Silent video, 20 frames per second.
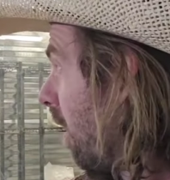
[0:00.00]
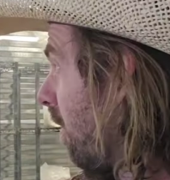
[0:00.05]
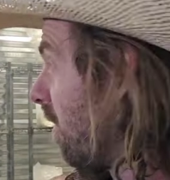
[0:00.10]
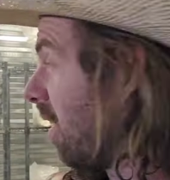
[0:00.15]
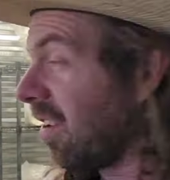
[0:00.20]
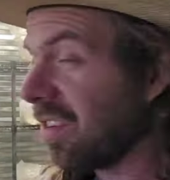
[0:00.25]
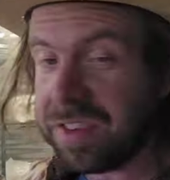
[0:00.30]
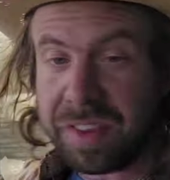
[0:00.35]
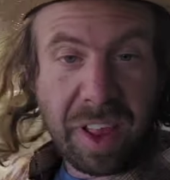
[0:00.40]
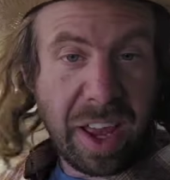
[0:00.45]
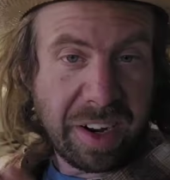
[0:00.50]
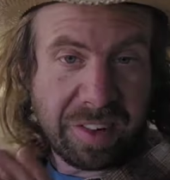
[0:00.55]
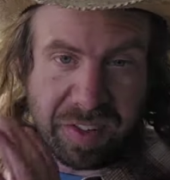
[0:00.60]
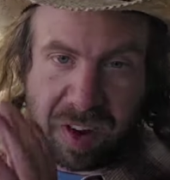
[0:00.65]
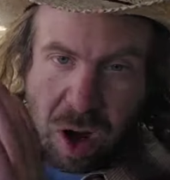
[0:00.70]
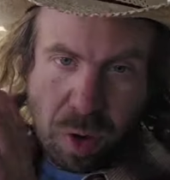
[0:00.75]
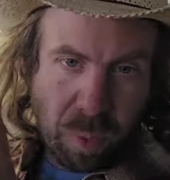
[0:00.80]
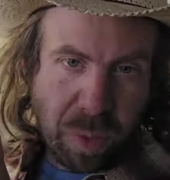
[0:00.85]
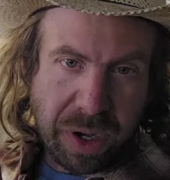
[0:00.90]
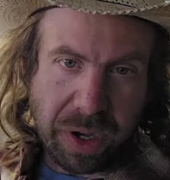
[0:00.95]
These
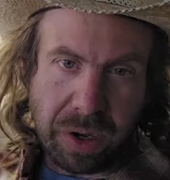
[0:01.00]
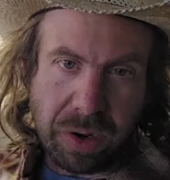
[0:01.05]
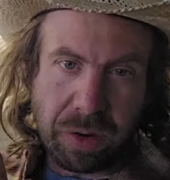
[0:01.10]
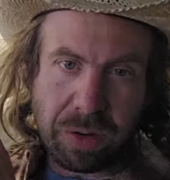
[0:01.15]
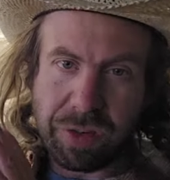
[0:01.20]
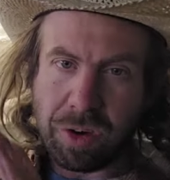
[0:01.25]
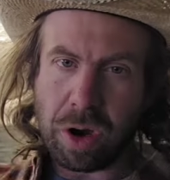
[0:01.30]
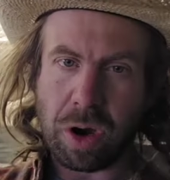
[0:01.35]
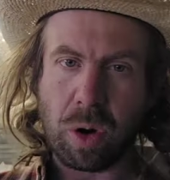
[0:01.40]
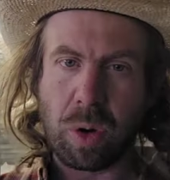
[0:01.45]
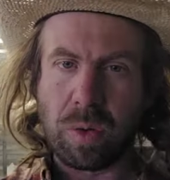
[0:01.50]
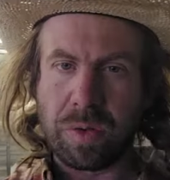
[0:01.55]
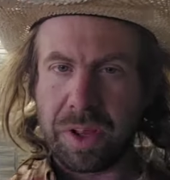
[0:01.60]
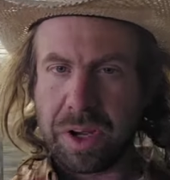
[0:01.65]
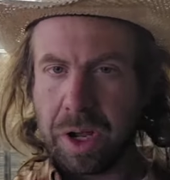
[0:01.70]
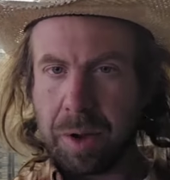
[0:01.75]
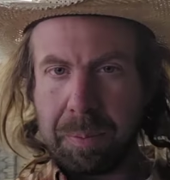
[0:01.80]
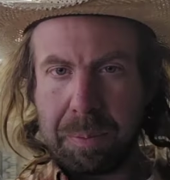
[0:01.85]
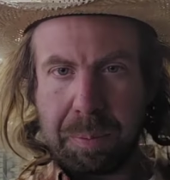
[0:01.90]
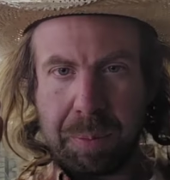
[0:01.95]
Lexan windows are
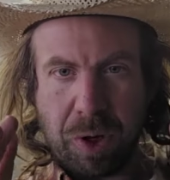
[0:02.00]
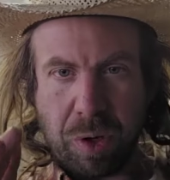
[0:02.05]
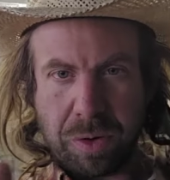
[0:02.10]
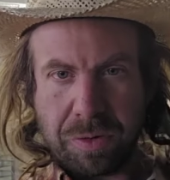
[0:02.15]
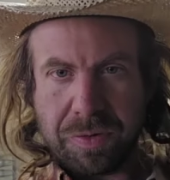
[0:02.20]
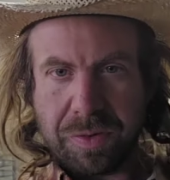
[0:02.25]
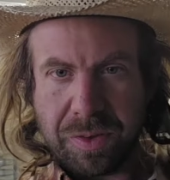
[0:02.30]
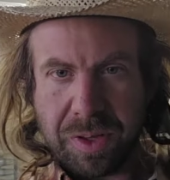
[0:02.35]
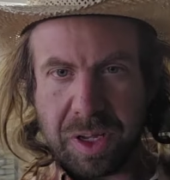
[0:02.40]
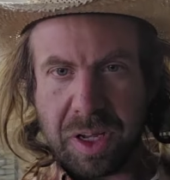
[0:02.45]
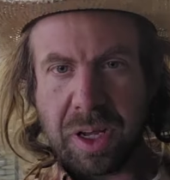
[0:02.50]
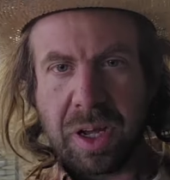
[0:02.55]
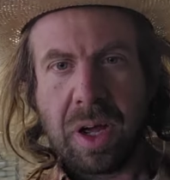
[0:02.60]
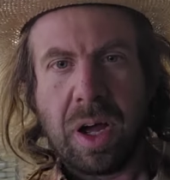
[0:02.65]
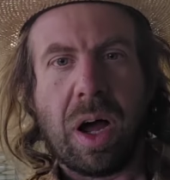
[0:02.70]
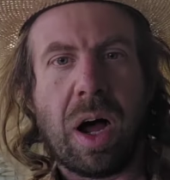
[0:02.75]
holding up beautifully.